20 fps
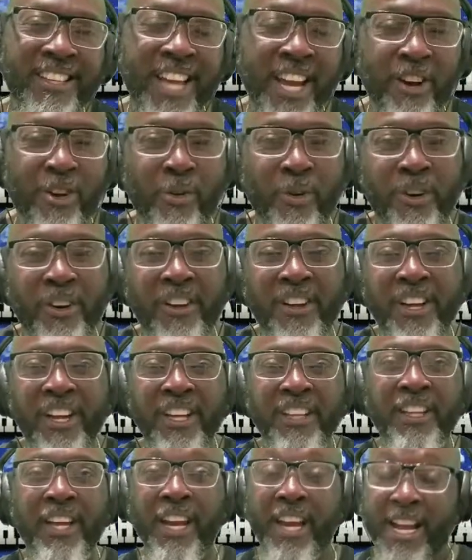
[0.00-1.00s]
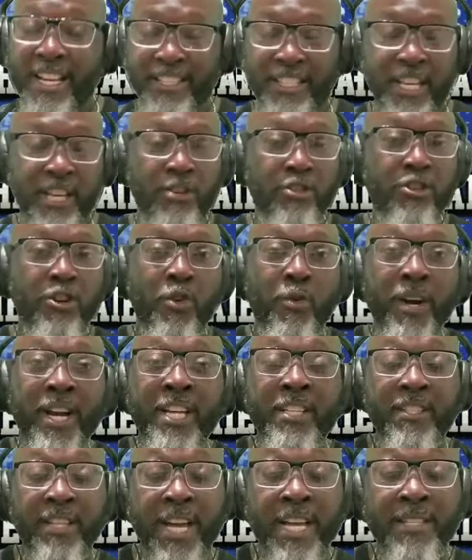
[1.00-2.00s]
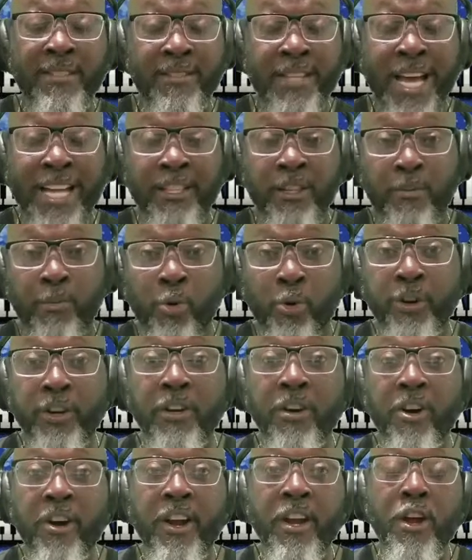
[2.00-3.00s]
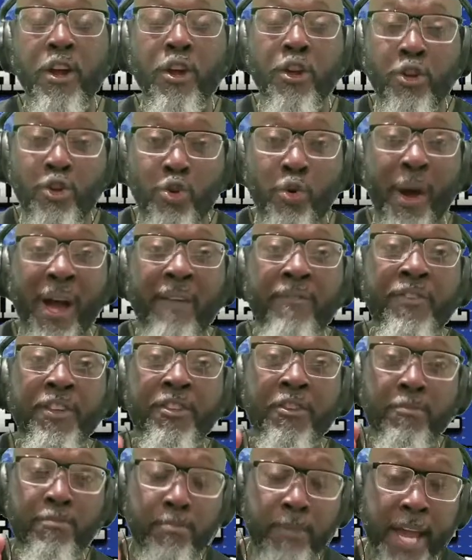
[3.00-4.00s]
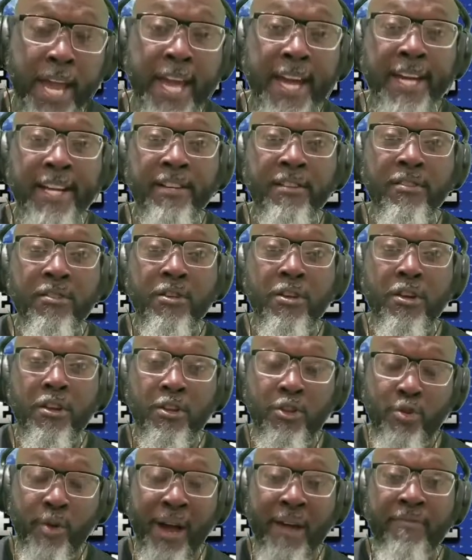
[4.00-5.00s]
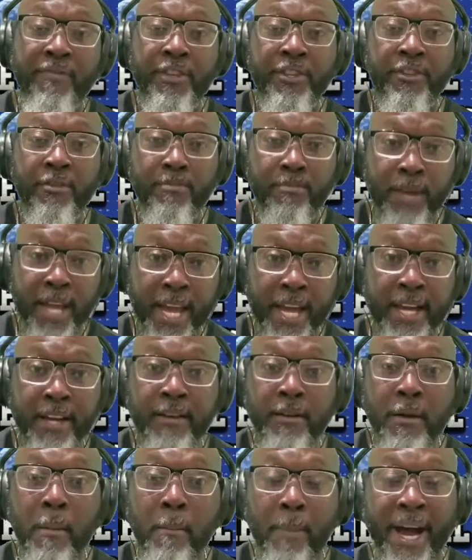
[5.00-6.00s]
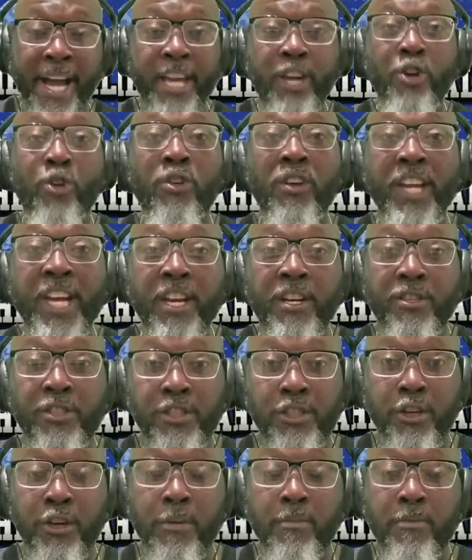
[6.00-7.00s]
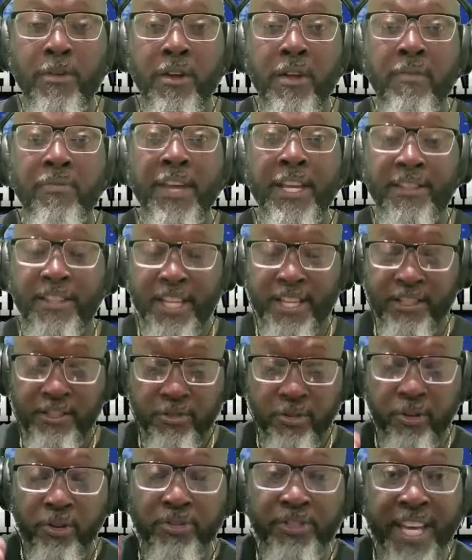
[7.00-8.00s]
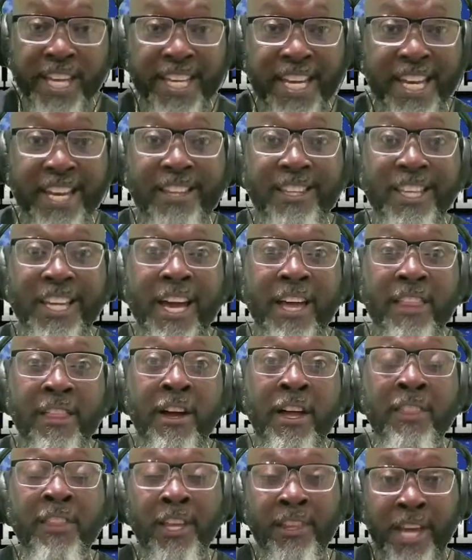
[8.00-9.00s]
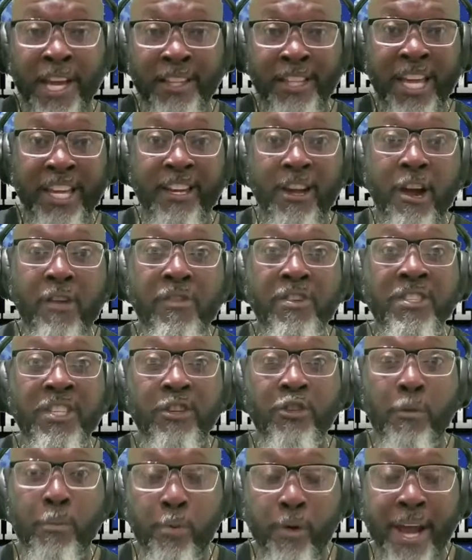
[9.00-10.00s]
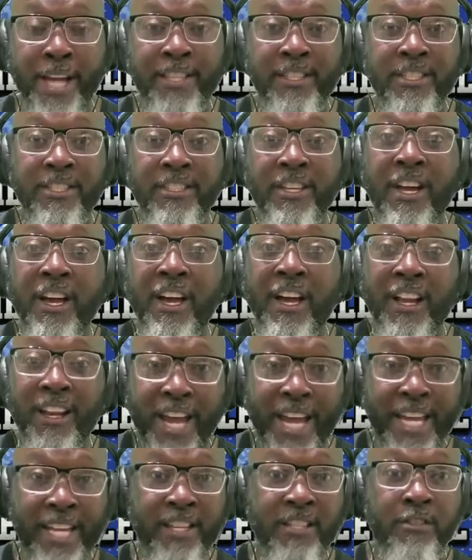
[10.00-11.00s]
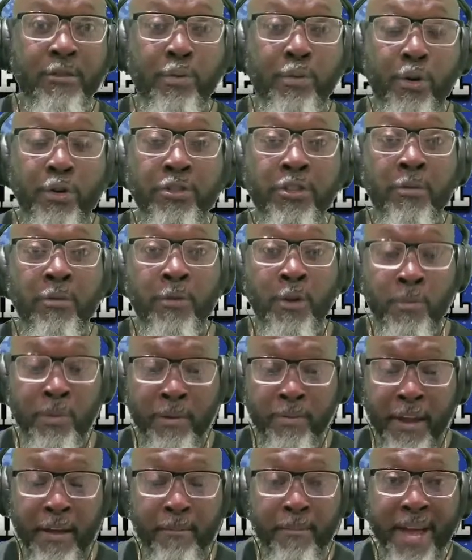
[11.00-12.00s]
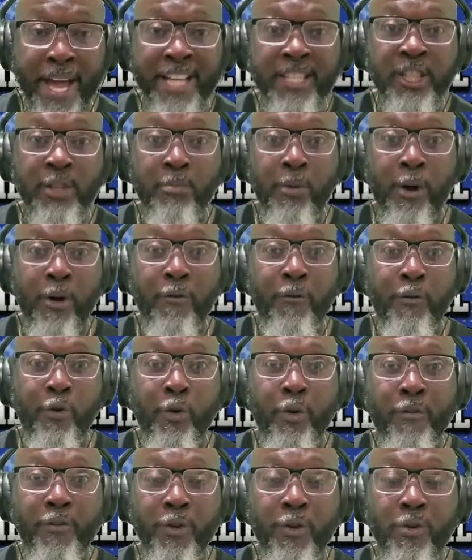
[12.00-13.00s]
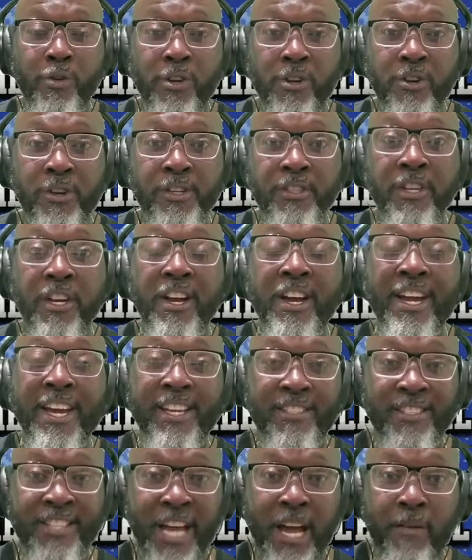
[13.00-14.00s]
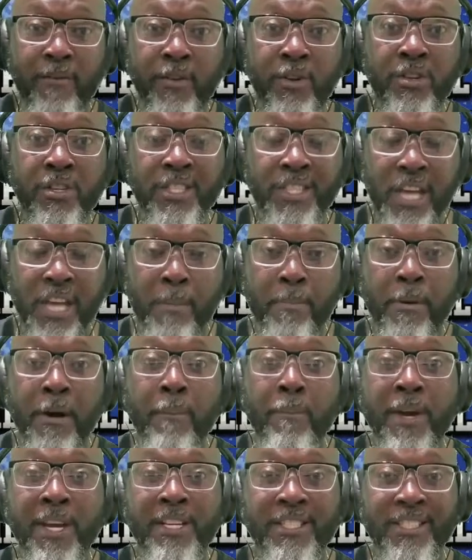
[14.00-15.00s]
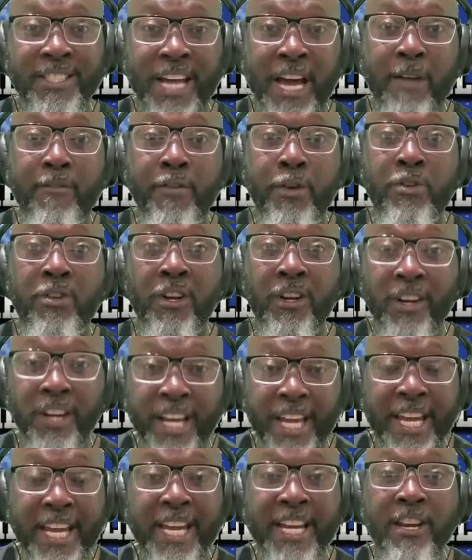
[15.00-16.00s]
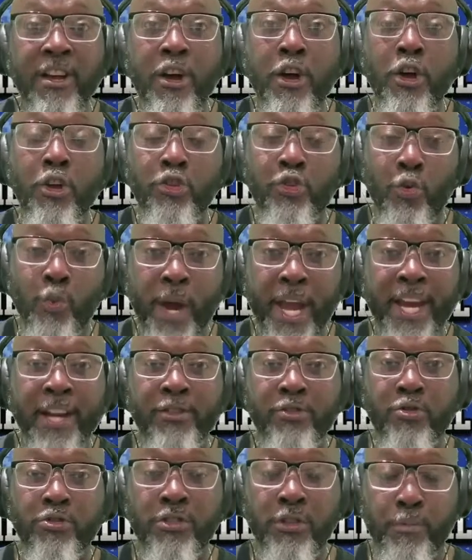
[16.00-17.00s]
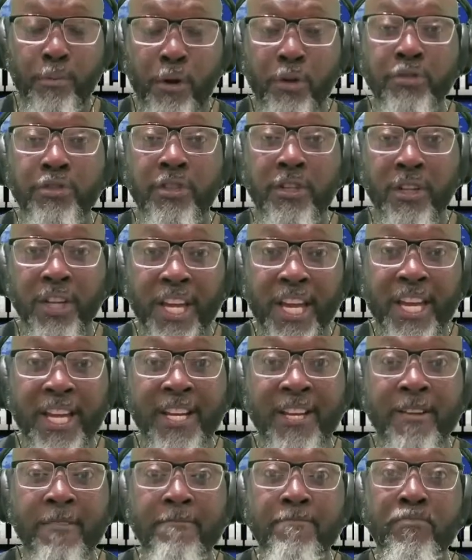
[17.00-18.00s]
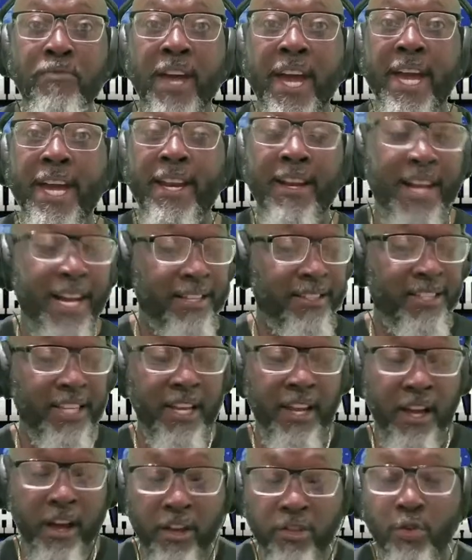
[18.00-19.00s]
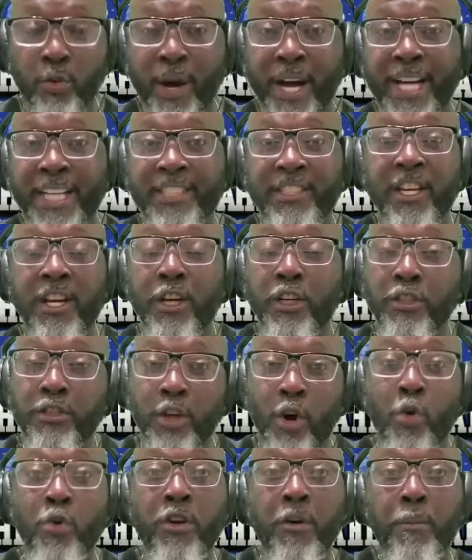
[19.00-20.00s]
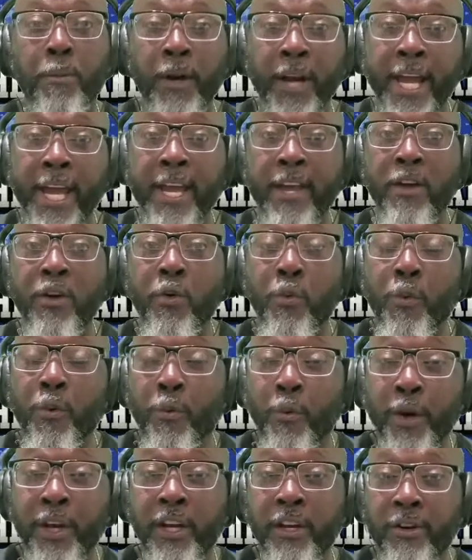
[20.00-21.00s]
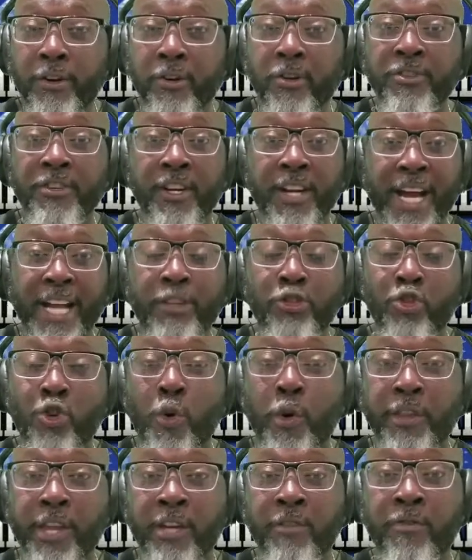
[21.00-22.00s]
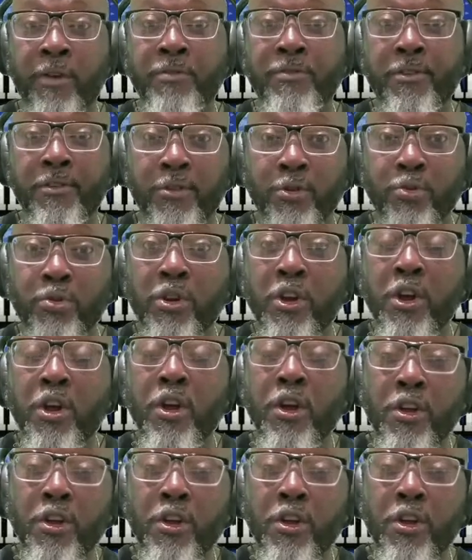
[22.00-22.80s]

They don't want to." And I said, "You know what? As, as as a point guard, you have to demand. You have to demand by your leadership that these girls they get it together and that they take every single practice like it's supposed to. If you've been playing basketball for a few years, it's time for you to step up and it's time for you to lead the way that you're supposed to lead. And I said, otherwise, don't complain when the girls are not doing what they're supposed to do.